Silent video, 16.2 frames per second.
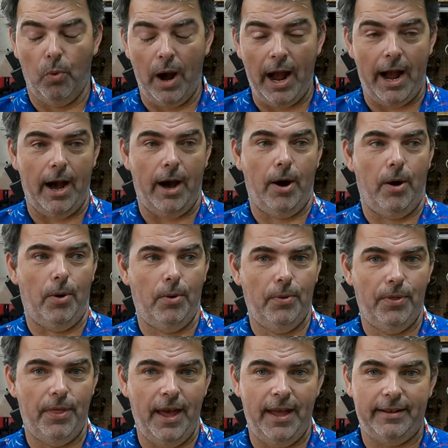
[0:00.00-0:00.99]
wow,
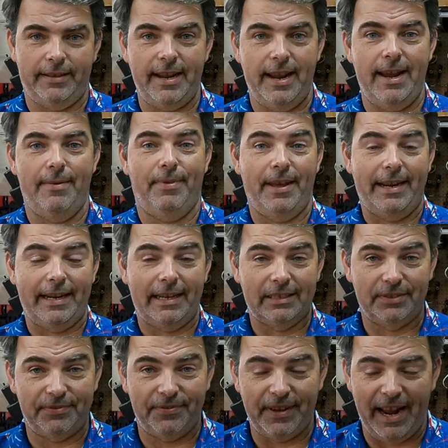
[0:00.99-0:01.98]
that damn thing is
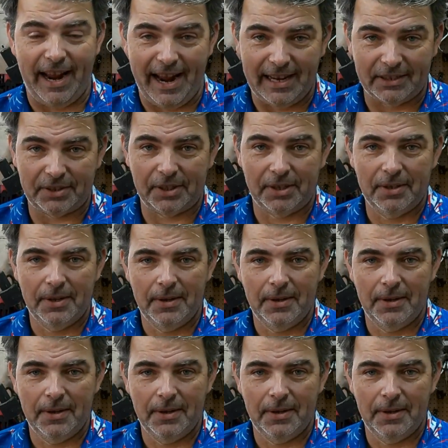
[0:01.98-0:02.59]
fast.